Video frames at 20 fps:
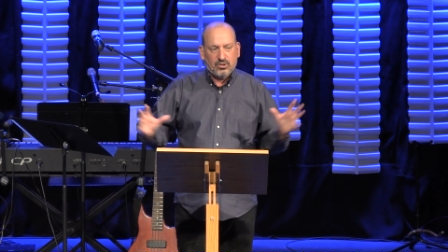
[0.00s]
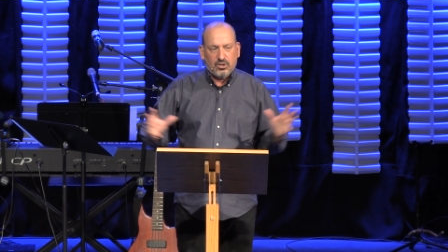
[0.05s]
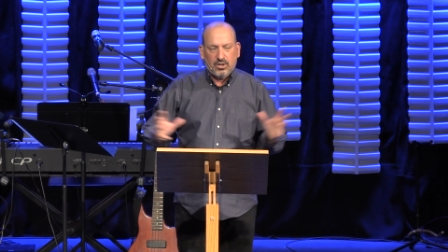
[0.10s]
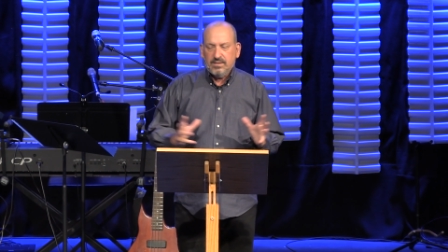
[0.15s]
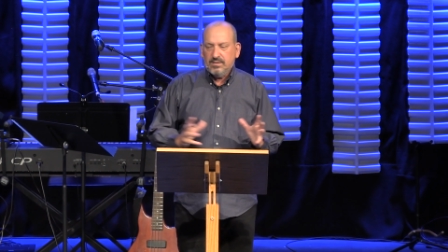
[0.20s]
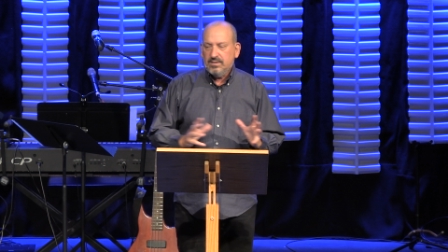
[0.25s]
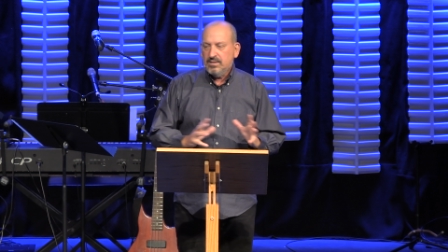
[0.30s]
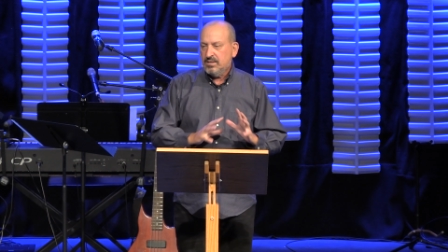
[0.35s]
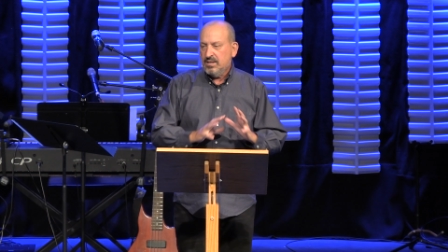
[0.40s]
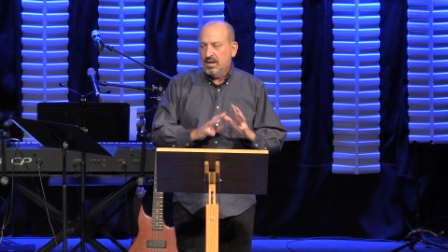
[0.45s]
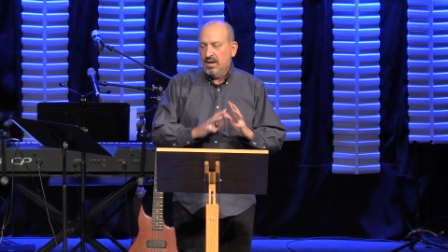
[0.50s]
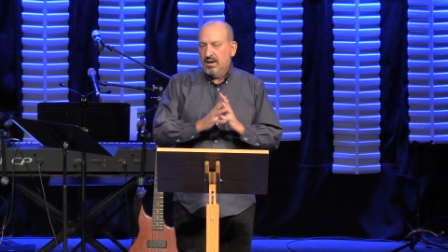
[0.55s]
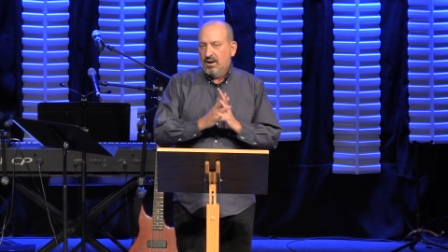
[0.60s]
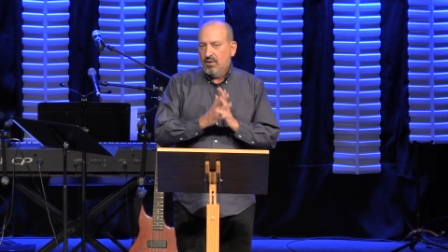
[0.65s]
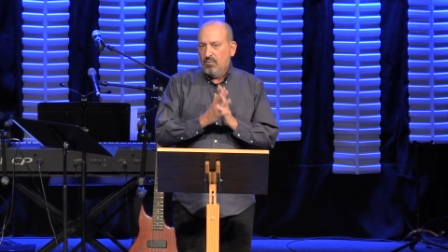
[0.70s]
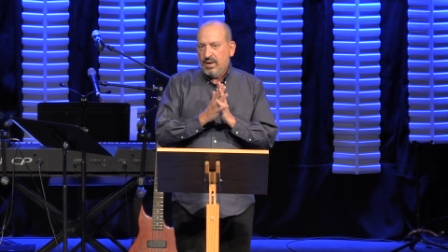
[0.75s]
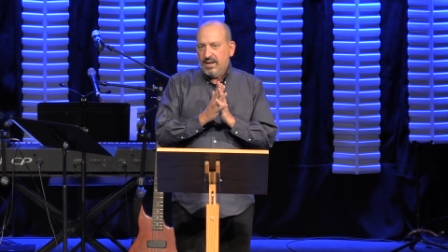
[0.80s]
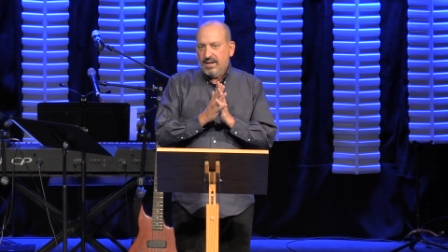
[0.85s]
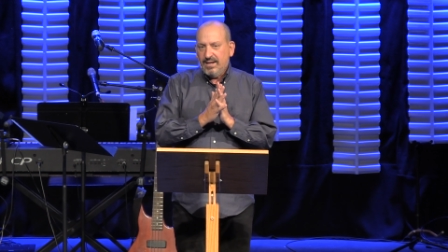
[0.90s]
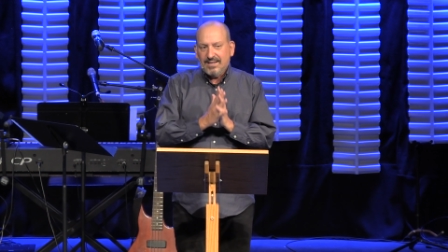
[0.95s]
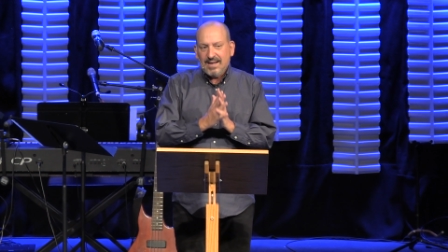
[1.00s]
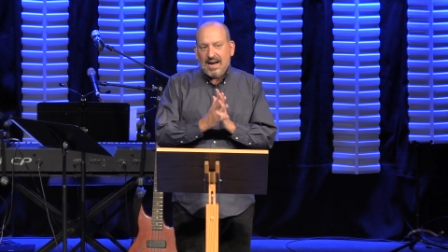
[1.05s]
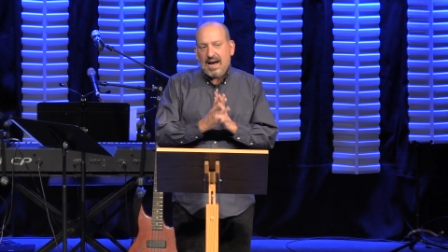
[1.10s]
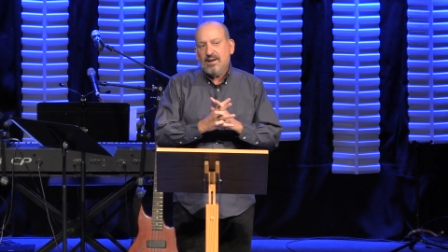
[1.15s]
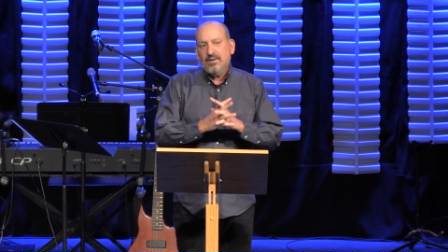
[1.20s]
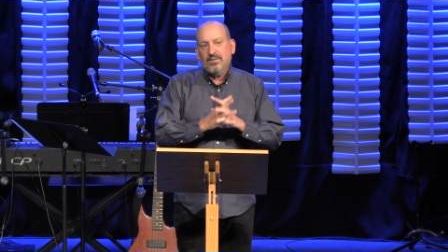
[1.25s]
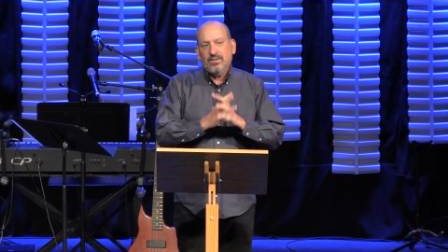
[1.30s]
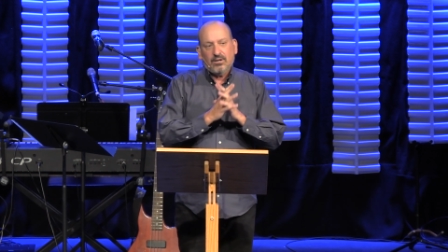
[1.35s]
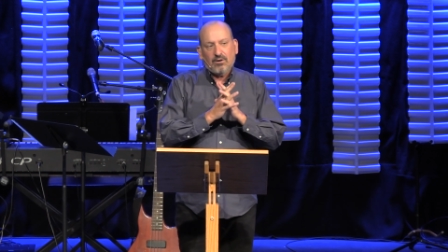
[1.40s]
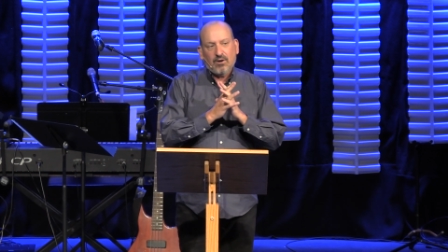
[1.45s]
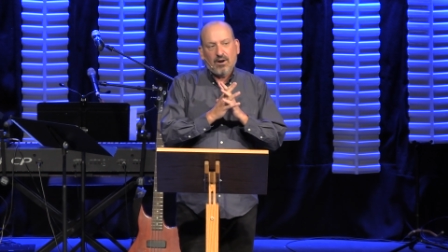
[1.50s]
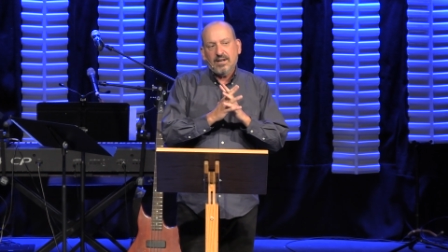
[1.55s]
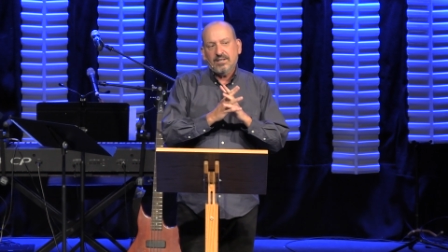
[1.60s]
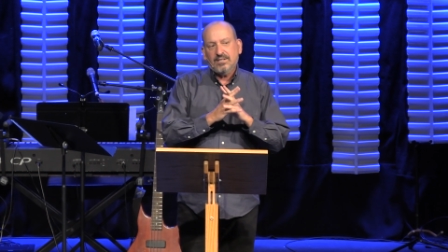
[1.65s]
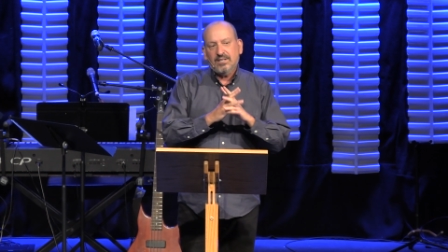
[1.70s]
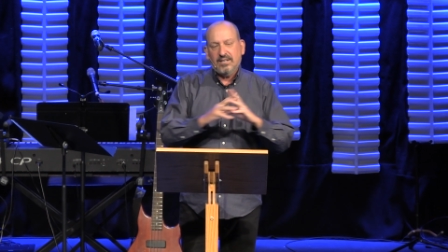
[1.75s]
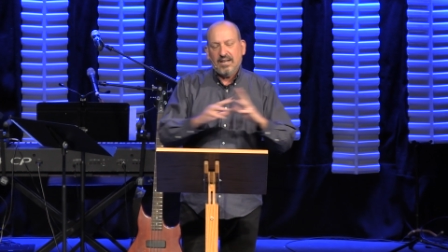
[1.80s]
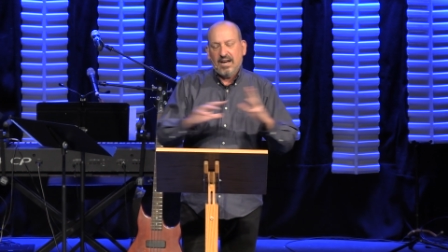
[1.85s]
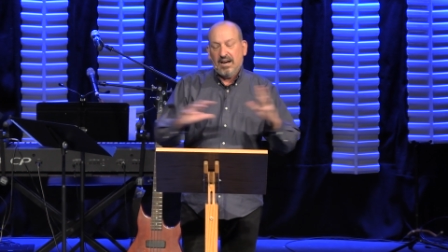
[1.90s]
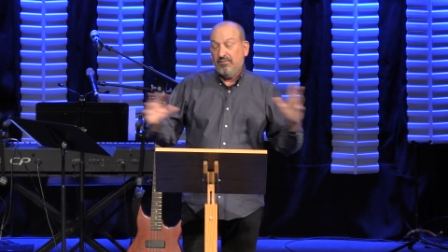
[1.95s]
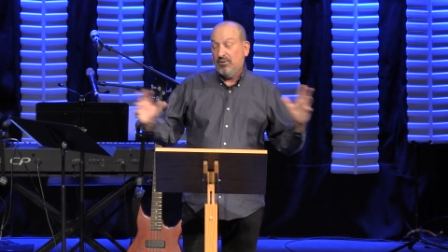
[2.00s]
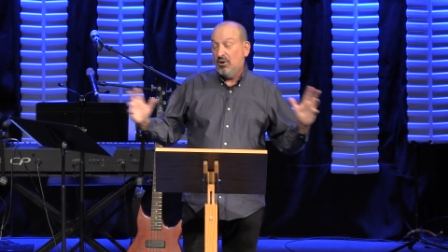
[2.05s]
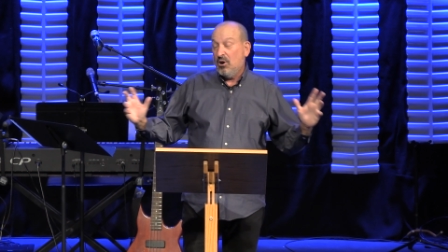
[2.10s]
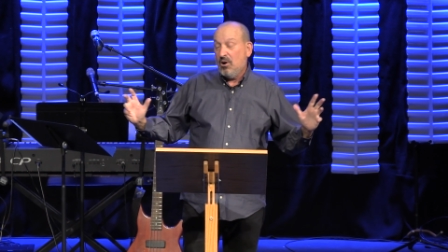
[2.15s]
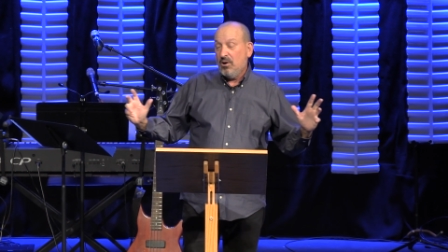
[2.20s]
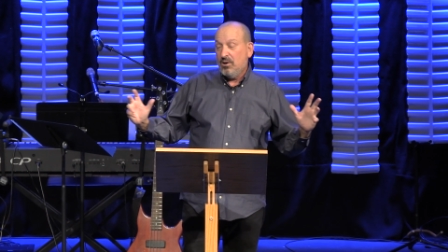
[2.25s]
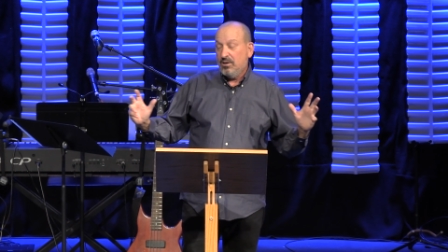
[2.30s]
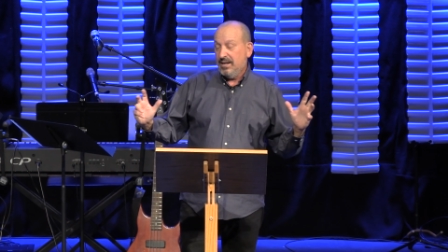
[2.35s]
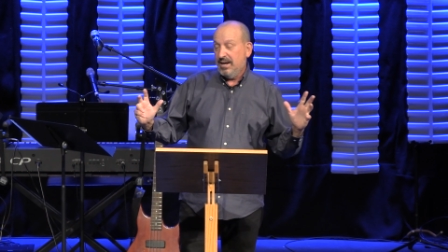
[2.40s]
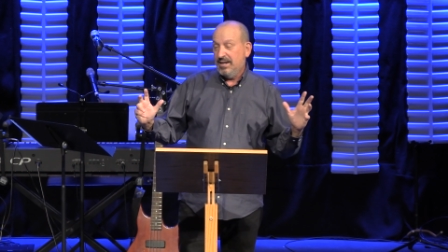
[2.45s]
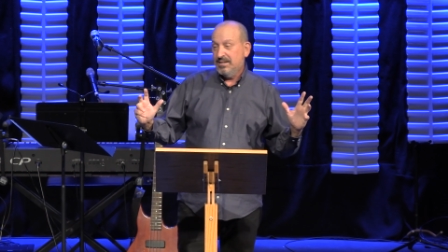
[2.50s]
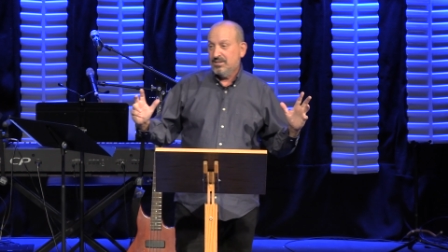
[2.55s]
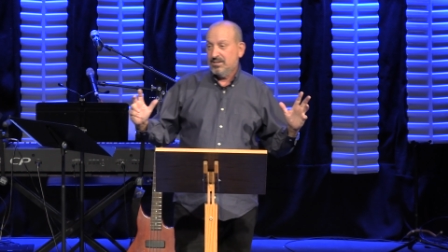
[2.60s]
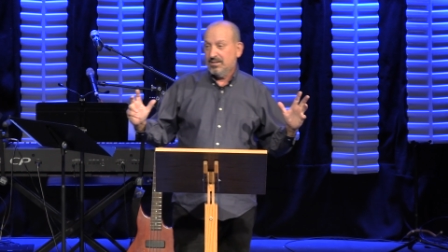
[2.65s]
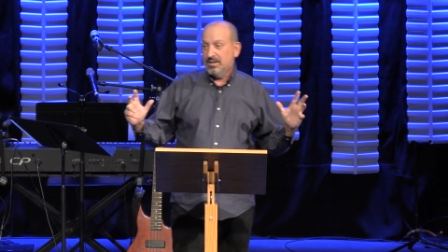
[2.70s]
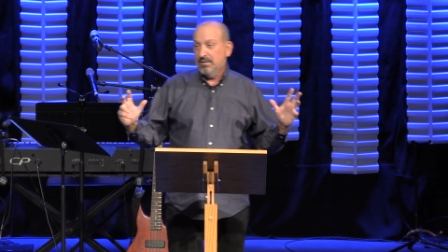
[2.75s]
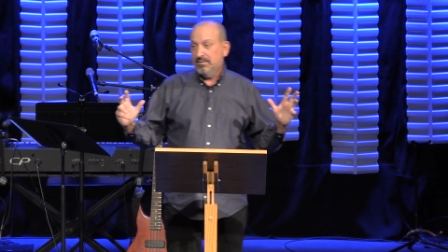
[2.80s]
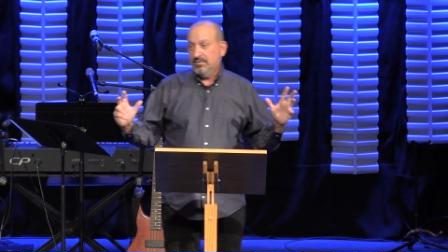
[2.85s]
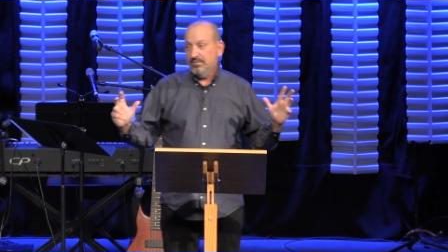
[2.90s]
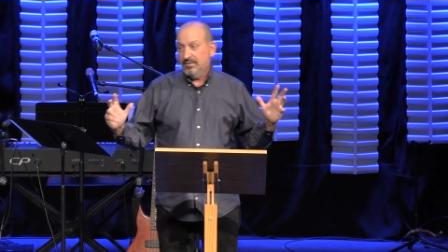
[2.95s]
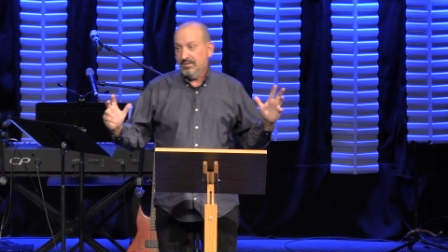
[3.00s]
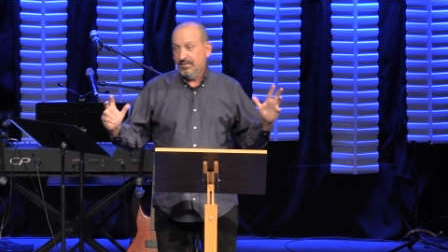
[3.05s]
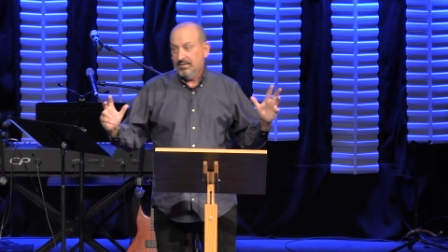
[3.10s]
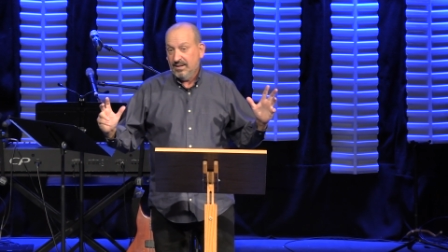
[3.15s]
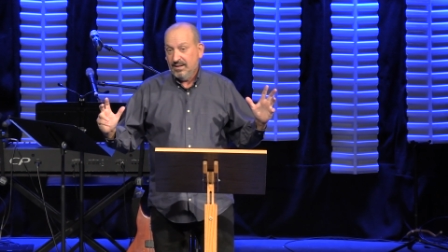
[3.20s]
Jesus Jesus, when he died on the cross, he died for all that stuff.